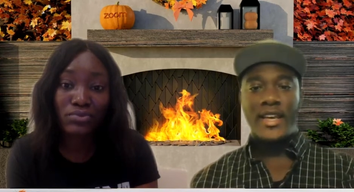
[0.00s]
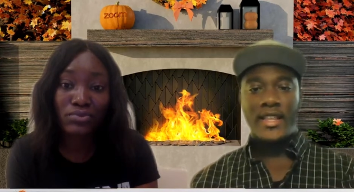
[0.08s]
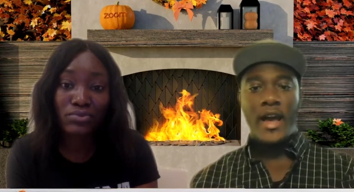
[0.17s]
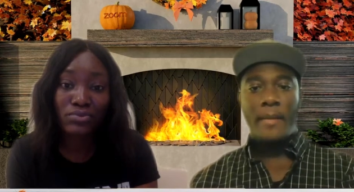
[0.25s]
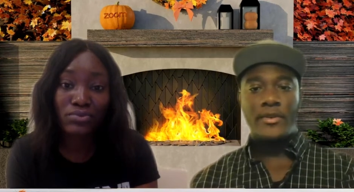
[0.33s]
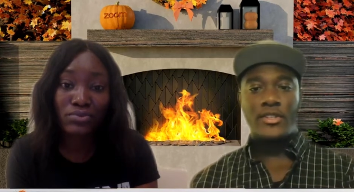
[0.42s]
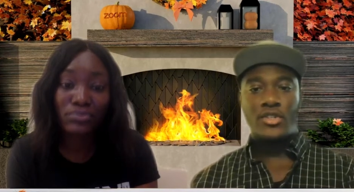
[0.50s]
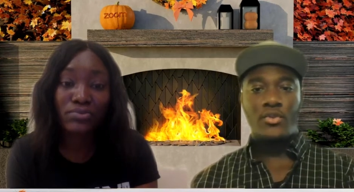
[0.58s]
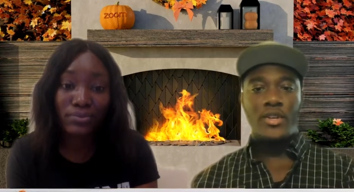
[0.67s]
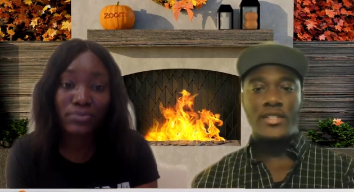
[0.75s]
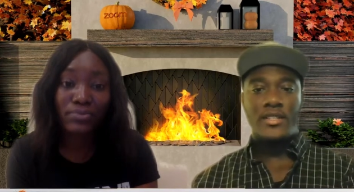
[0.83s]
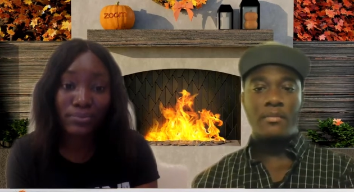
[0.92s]
Speaker 1: get the
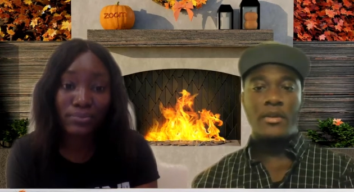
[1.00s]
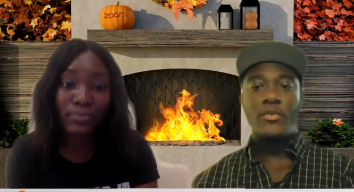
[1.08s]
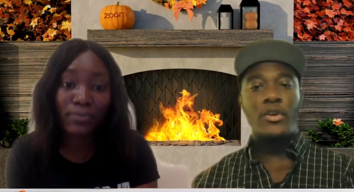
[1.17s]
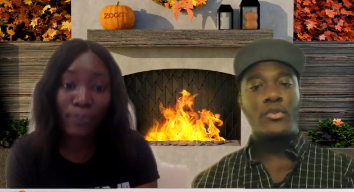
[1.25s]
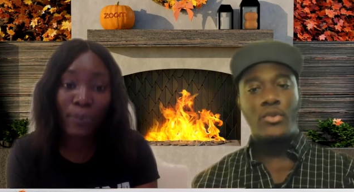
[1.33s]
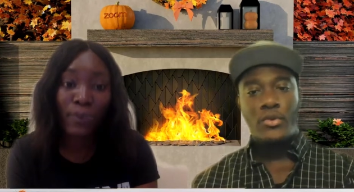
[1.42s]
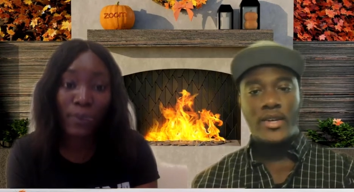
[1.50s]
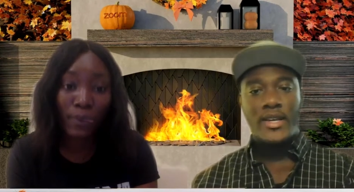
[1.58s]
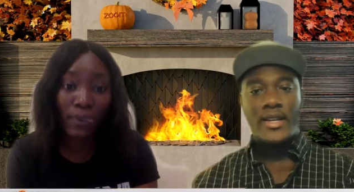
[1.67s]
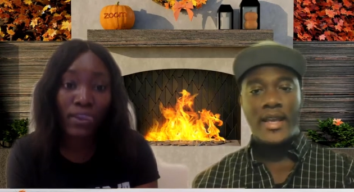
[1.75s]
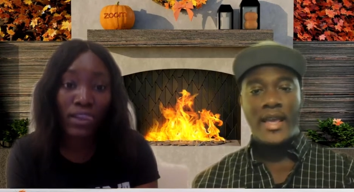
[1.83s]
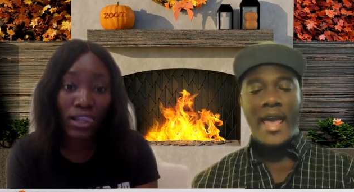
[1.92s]
opportunity to be
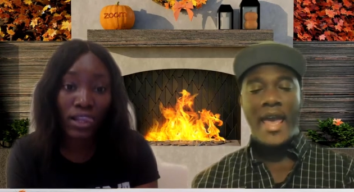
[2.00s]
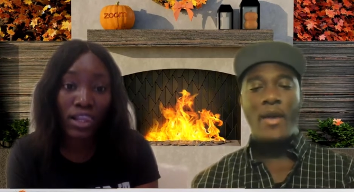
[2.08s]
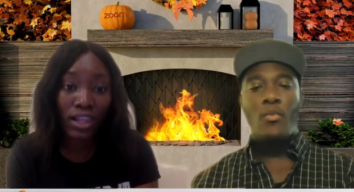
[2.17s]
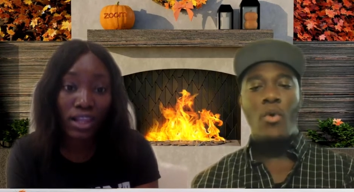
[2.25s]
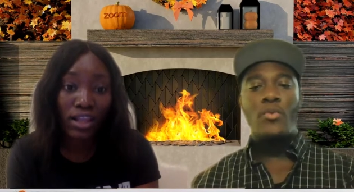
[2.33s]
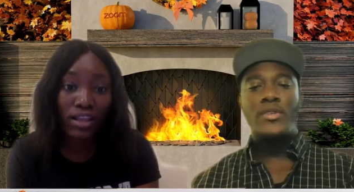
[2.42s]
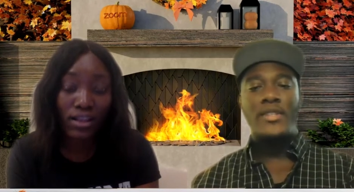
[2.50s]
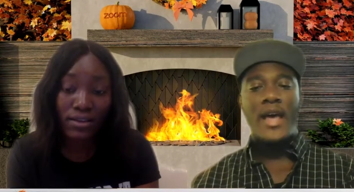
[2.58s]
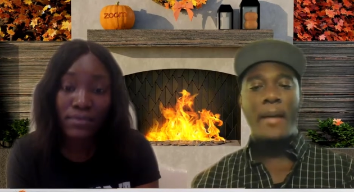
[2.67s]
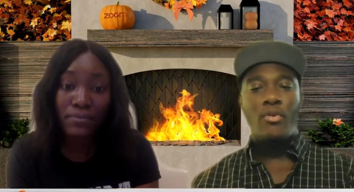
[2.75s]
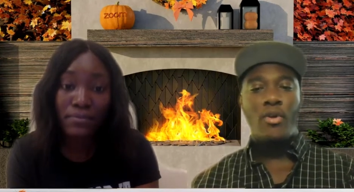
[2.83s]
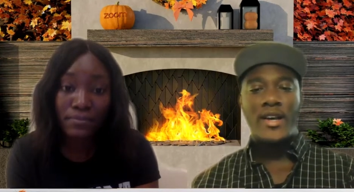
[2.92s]
recruited, and what was
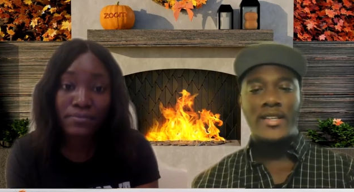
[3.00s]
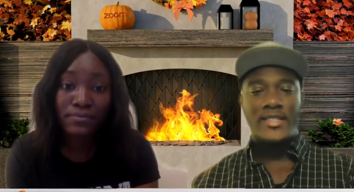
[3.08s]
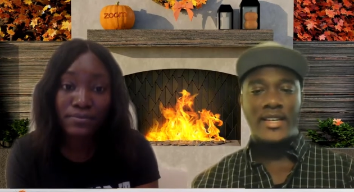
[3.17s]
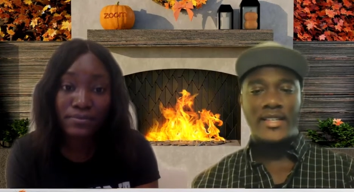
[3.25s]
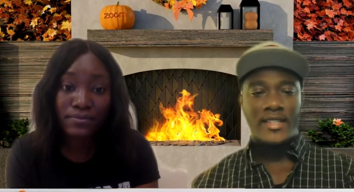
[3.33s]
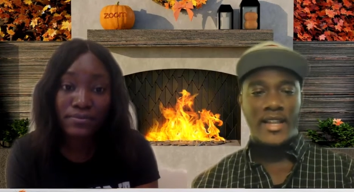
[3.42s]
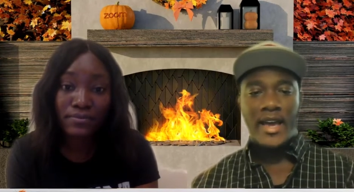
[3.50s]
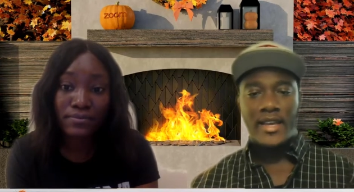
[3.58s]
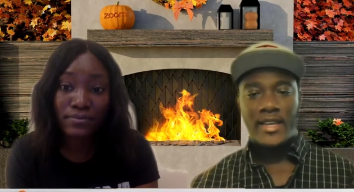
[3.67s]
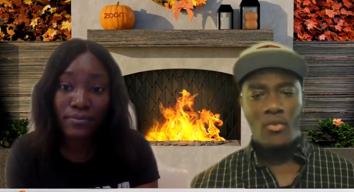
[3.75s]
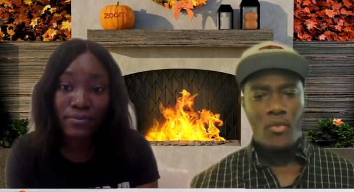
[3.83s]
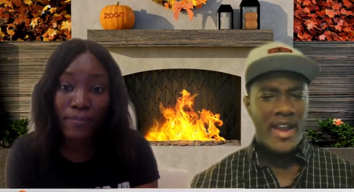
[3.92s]
that process
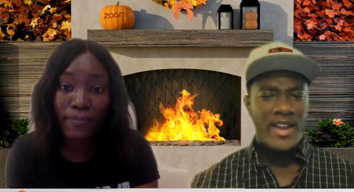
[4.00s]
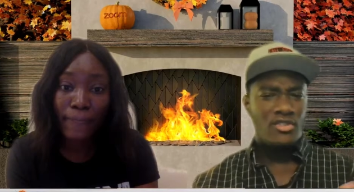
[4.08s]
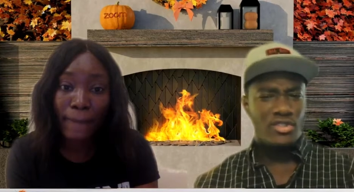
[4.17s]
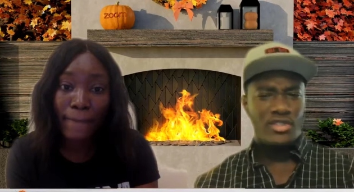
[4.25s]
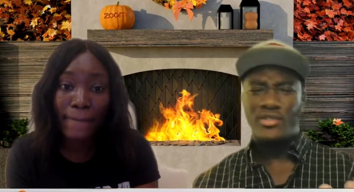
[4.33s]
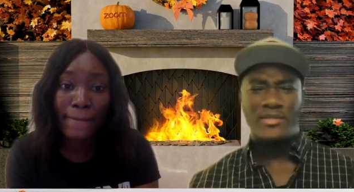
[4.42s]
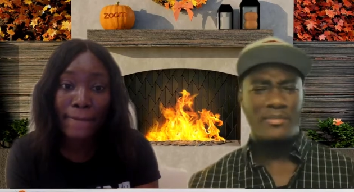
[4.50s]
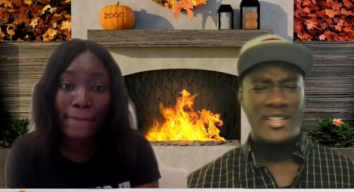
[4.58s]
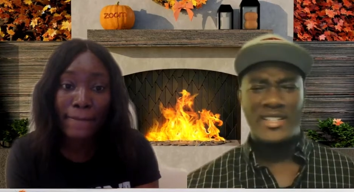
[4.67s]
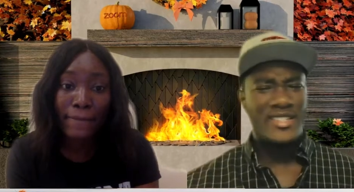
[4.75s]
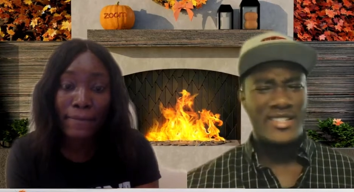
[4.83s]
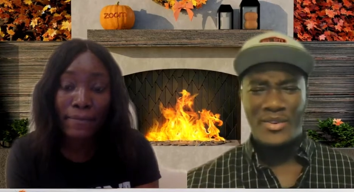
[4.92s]
like, and why did you choose
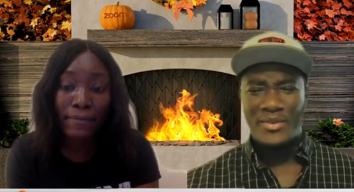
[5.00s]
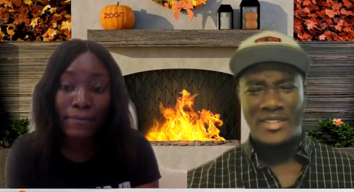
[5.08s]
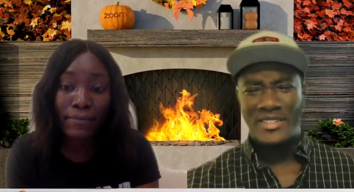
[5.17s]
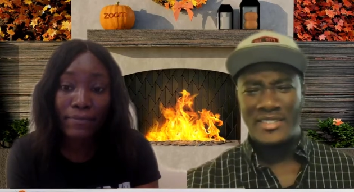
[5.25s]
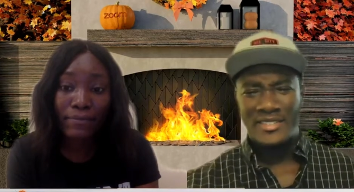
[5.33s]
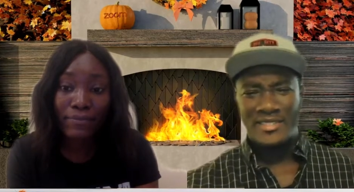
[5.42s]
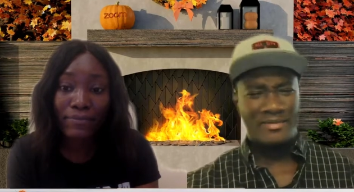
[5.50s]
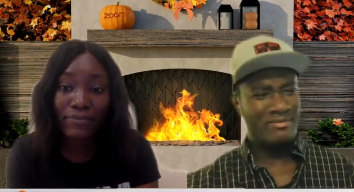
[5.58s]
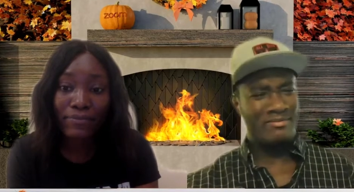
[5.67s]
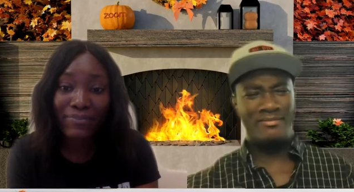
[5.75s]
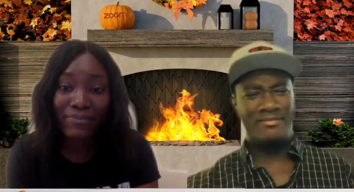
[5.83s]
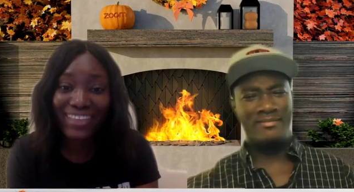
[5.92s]
Minnesota?
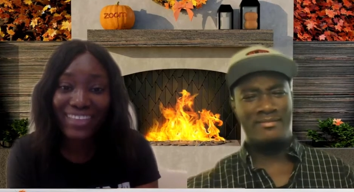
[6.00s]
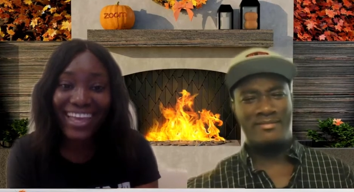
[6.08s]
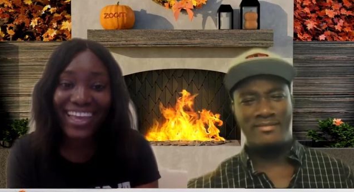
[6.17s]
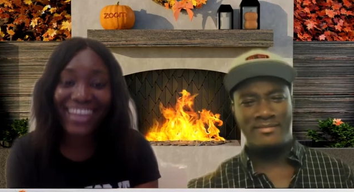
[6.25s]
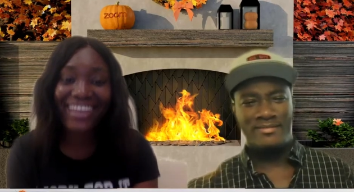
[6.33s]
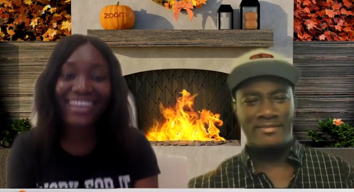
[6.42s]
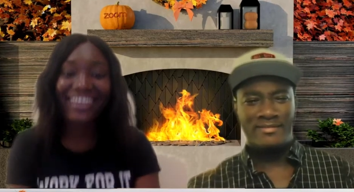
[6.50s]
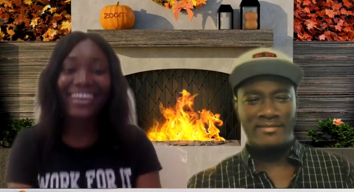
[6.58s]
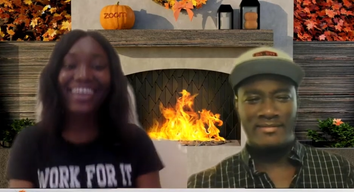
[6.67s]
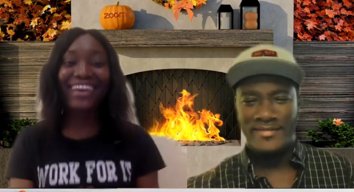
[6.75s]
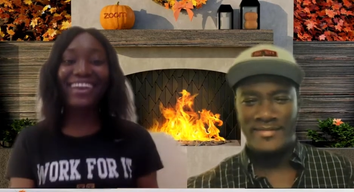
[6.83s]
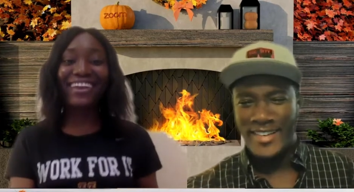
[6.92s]
Speaker 2: hey,
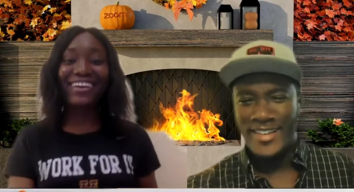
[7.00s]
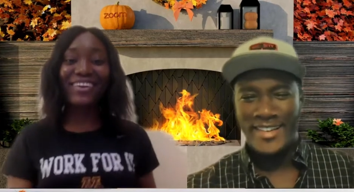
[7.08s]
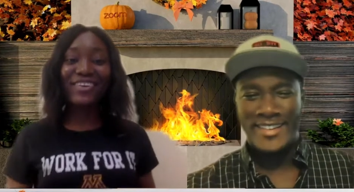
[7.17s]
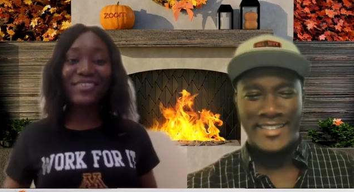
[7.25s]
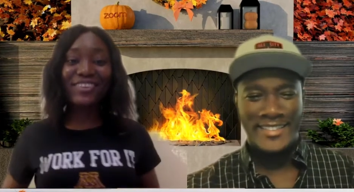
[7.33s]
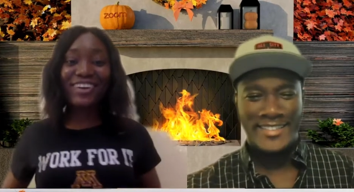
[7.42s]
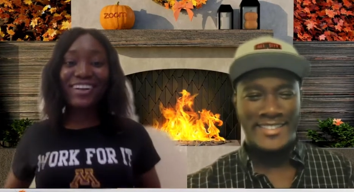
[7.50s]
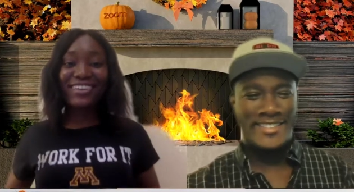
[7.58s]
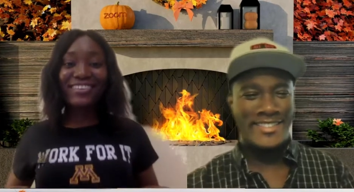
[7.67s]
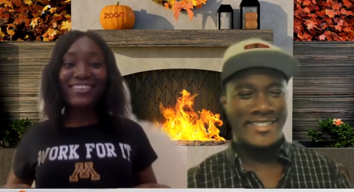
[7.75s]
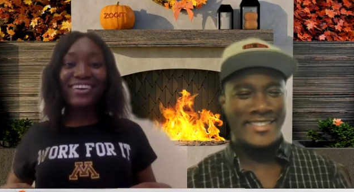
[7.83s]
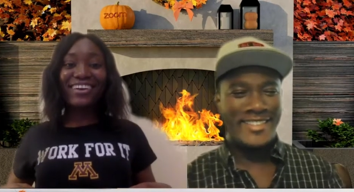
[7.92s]
hey, go for all the
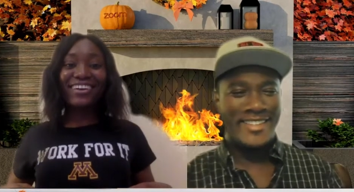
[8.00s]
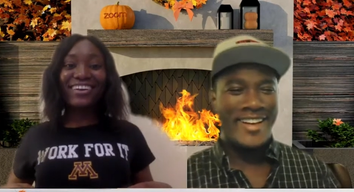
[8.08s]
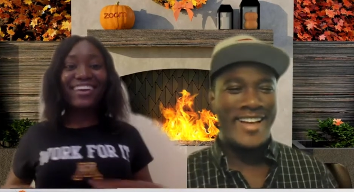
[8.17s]
way.